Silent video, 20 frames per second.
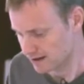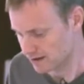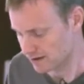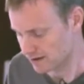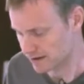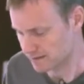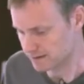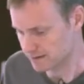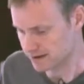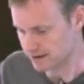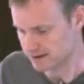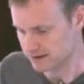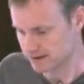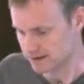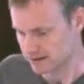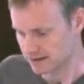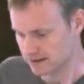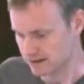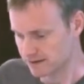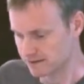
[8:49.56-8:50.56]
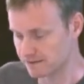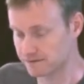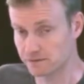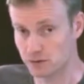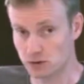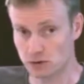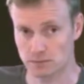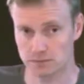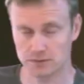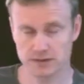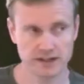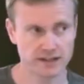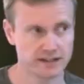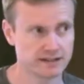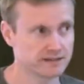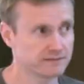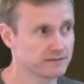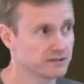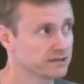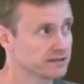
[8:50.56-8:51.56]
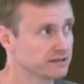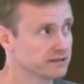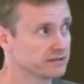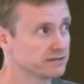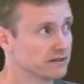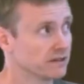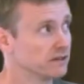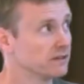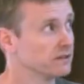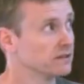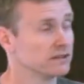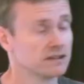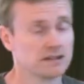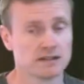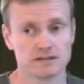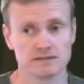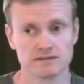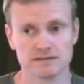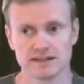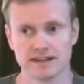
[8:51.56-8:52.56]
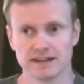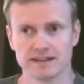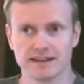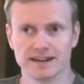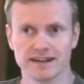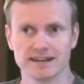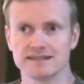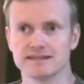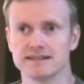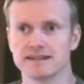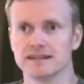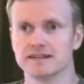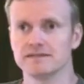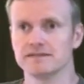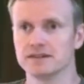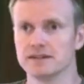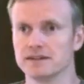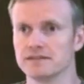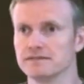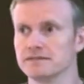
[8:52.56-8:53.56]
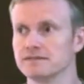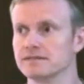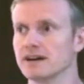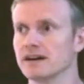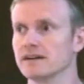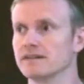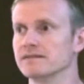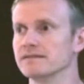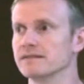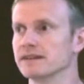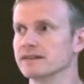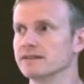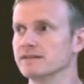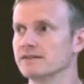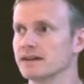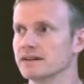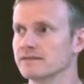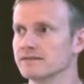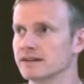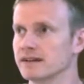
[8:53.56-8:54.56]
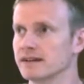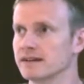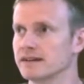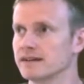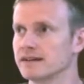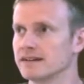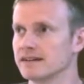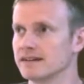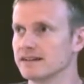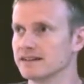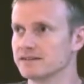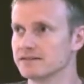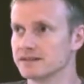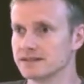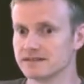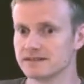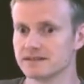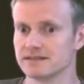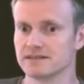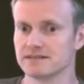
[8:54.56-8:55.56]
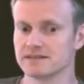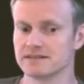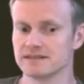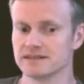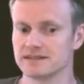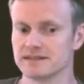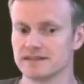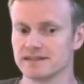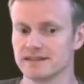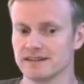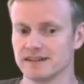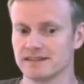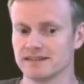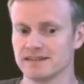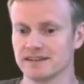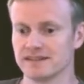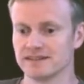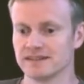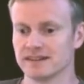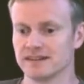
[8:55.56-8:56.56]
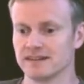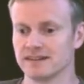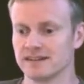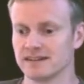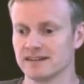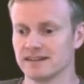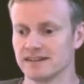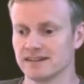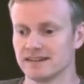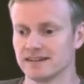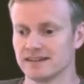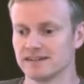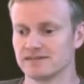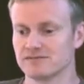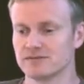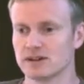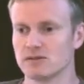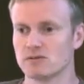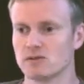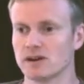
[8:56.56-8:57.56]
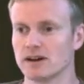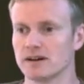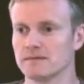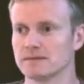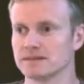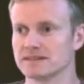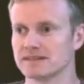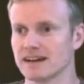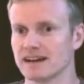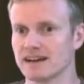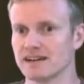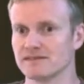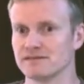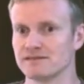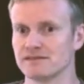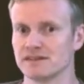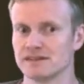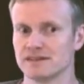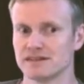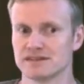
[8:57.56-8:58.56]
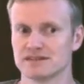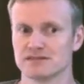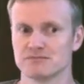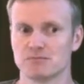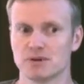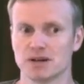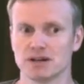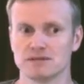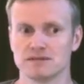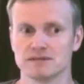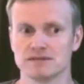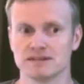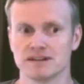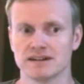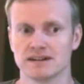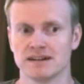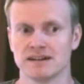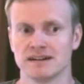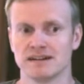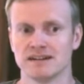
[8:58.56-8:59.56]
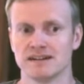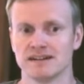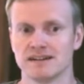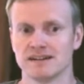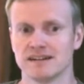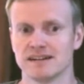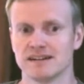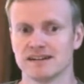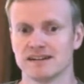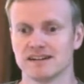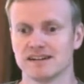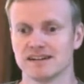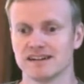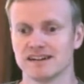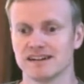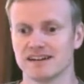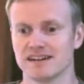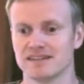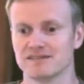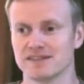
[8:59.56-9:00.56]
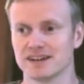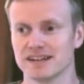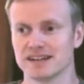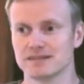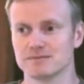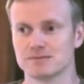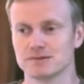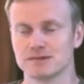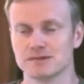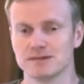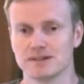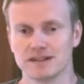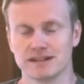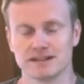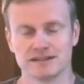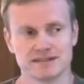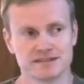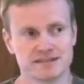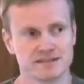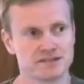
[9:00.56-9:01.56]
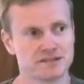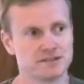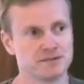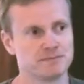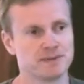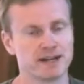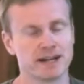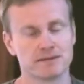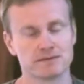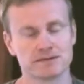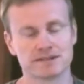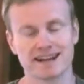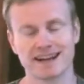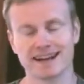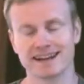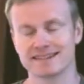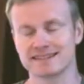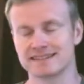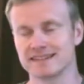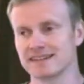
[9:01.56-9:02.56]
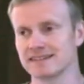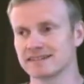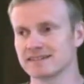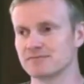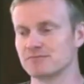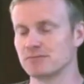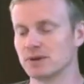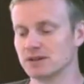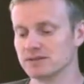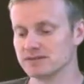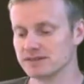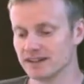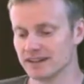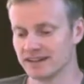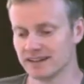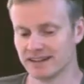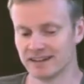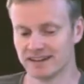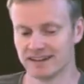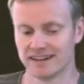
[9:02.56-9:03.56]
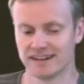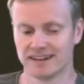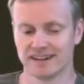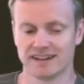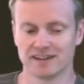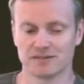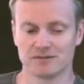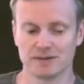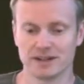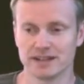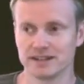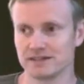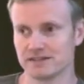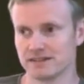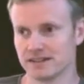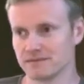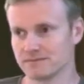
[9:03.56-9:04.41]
Arguments for putting it into version control would say that actually if you don't, then you introduce another requirement to have Composer available and to be able to access Composer when you